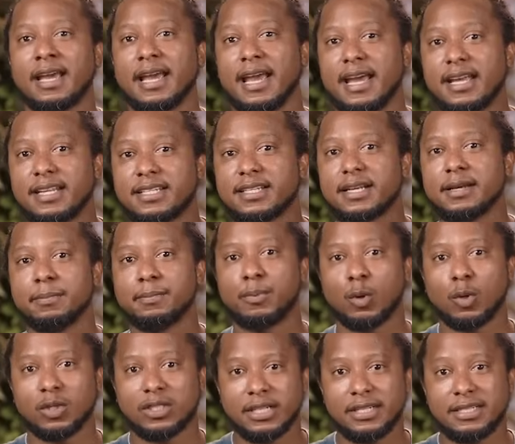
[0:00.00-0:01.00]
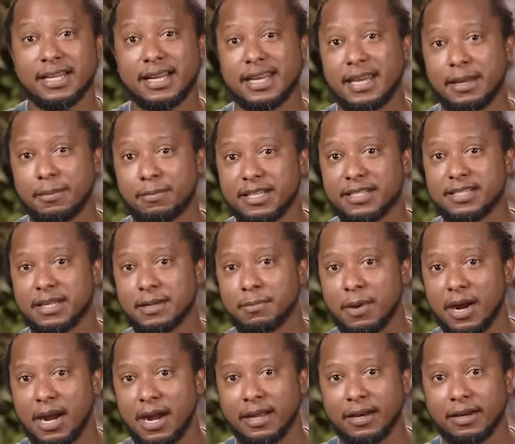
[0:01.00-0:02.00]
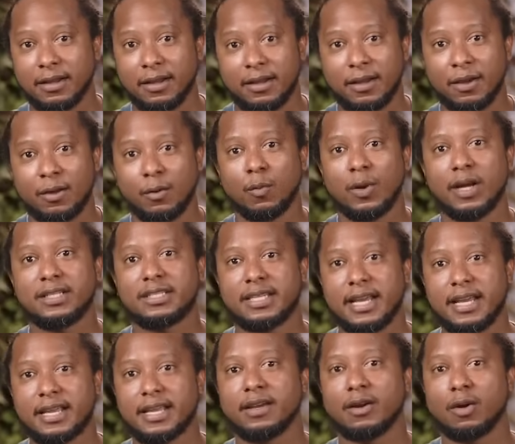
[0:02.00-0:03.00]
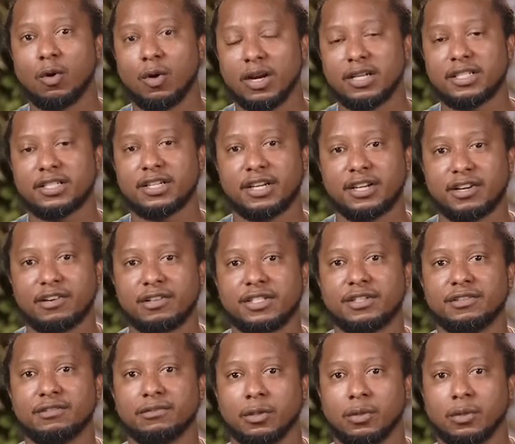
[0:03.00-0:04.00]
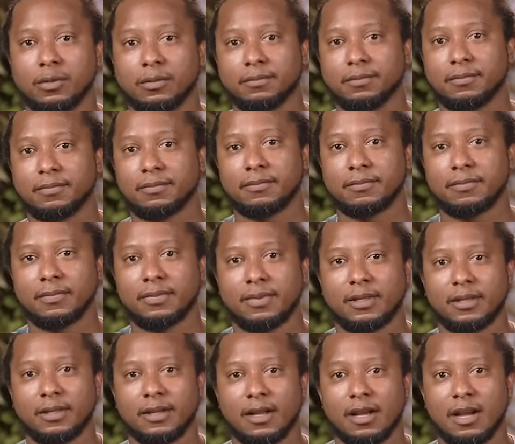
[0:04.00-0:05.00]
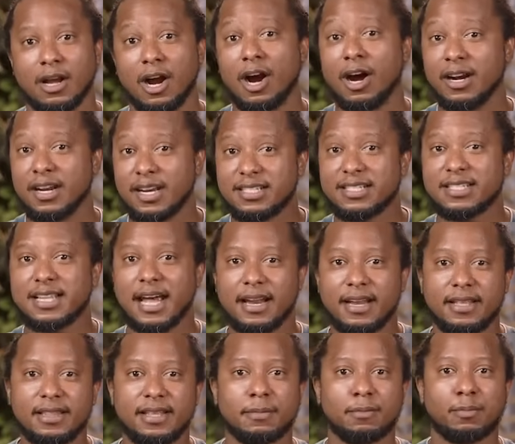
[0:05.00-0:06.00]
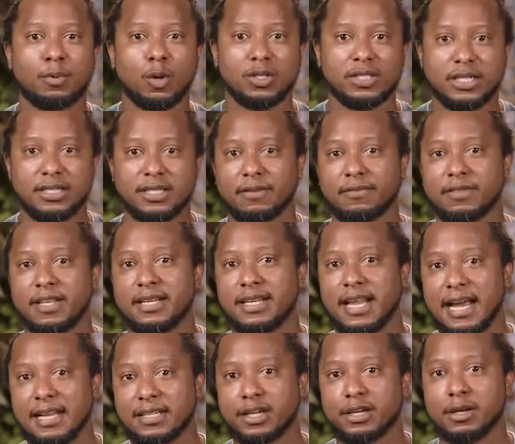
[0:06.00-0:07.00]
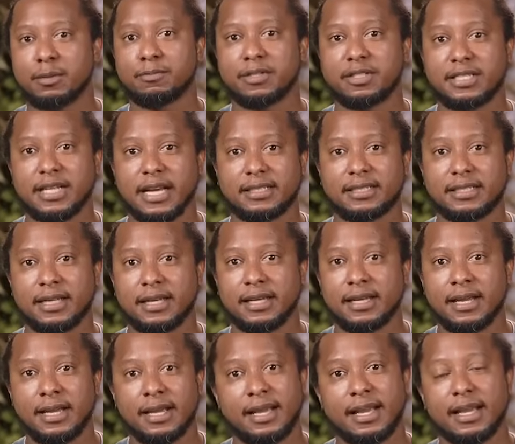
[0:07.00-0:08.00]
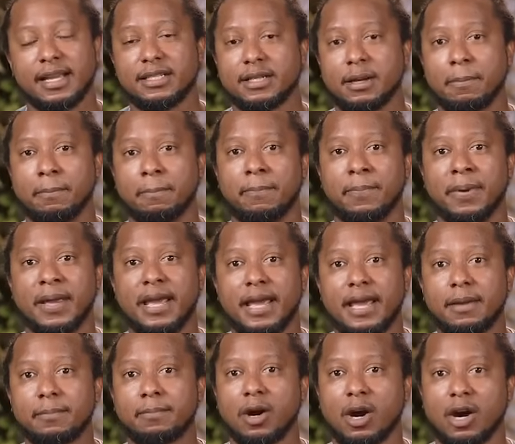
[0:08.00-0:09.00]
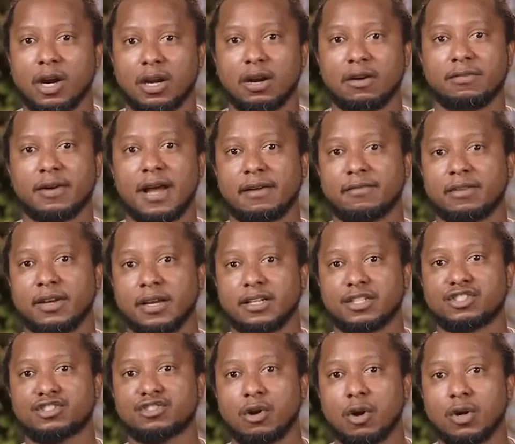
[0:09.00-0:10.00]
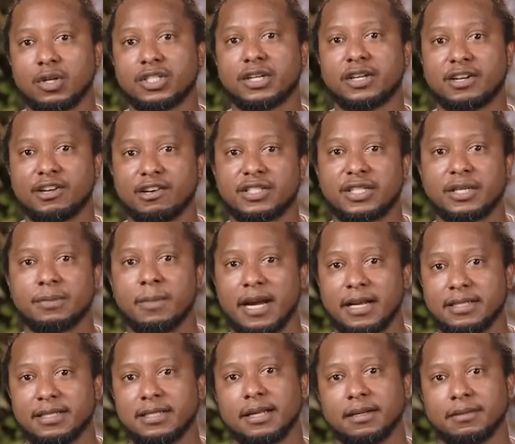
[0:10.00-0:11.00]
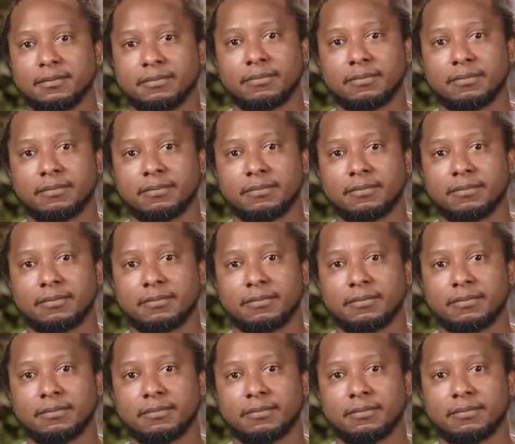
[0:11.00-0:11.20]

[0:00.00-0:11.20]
It's important to keep this in mind when taking on a security role. Understanding the importance of the data you're protecting is a big part of having a strong security mindset.